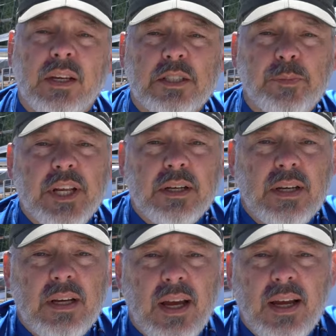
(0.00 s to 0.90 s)
it's
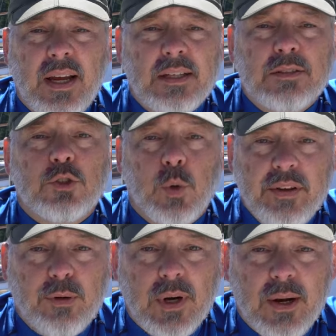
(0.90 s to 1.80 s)
been uh,
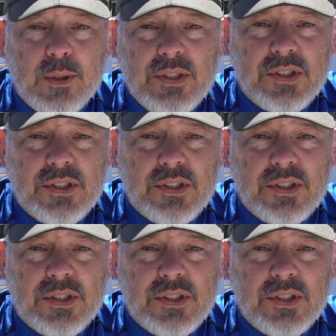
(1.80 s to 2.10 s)
24 hours